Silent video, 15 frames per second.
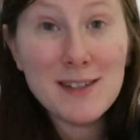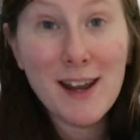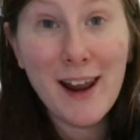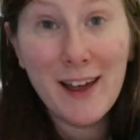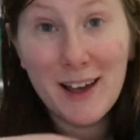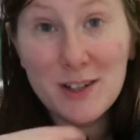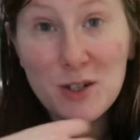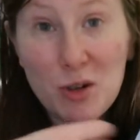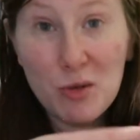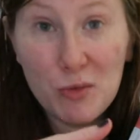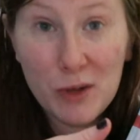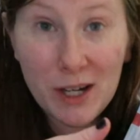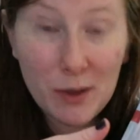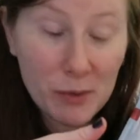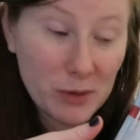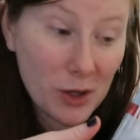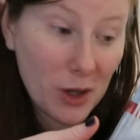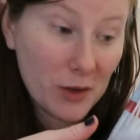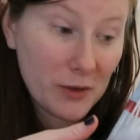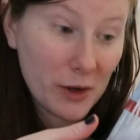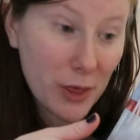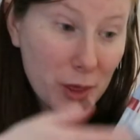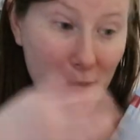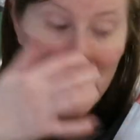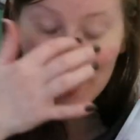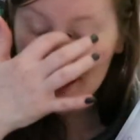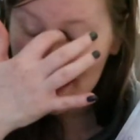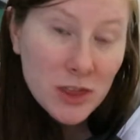and I got to read it with all of her thoughts.